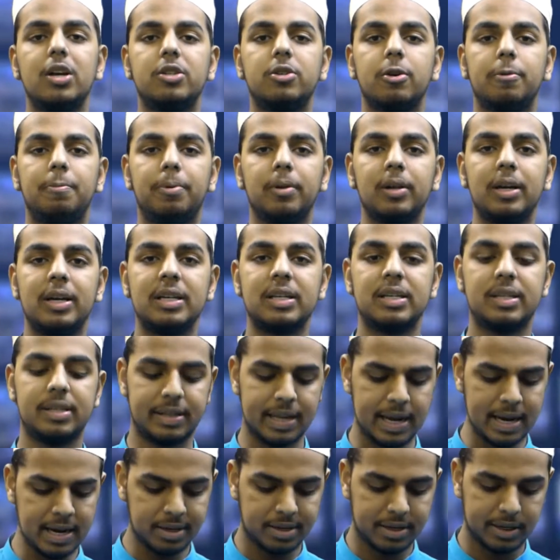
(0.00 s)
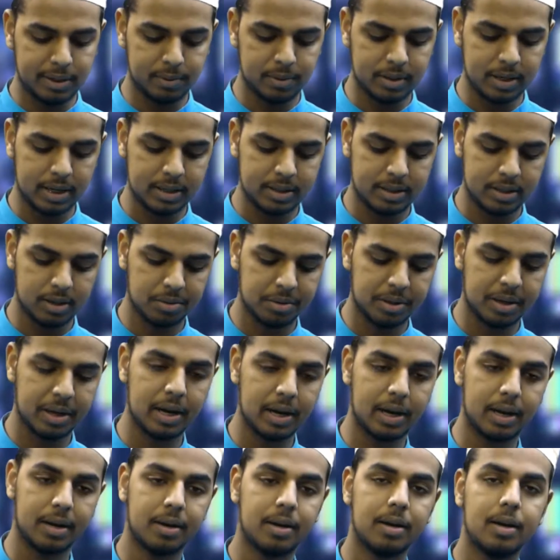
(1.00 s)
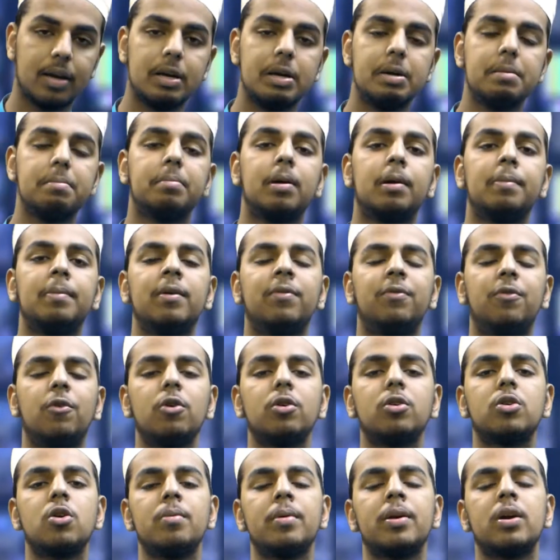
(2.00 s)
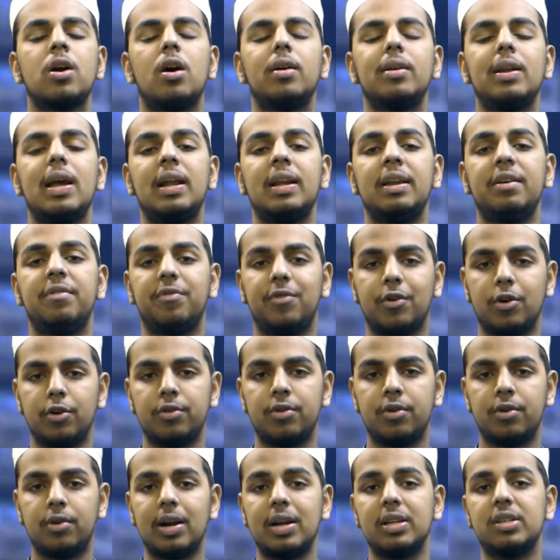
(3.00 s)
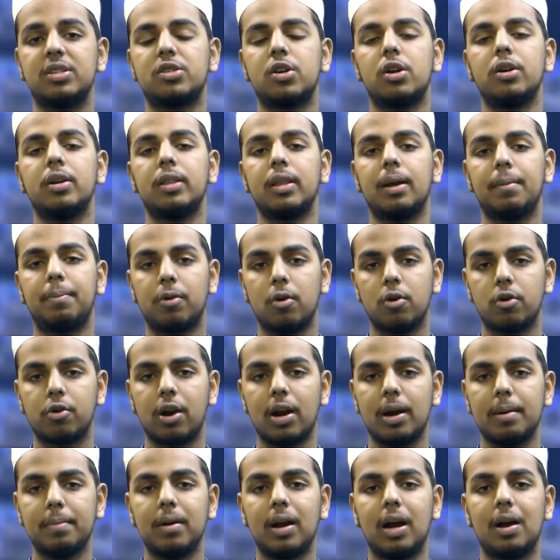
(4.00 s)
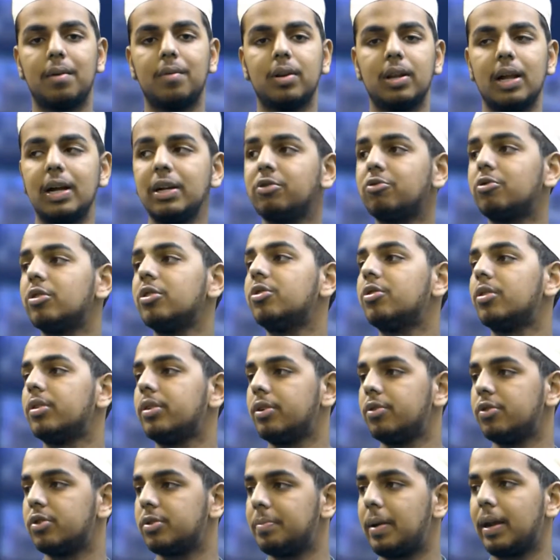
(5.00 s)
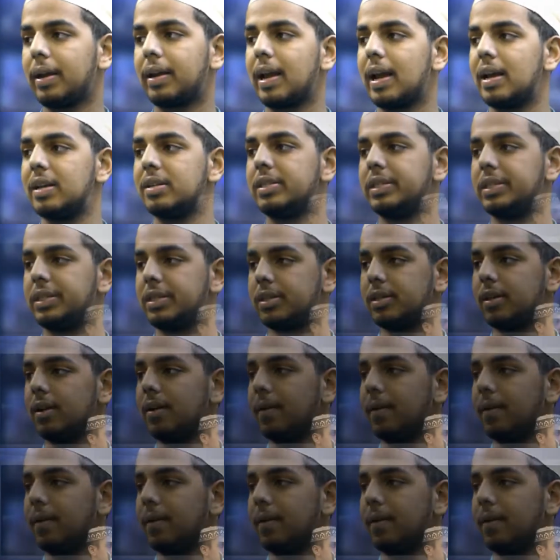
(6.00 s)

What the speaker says: So please stay tuned until the end. But before going on any further and starting the program, I would like to introduce my guests.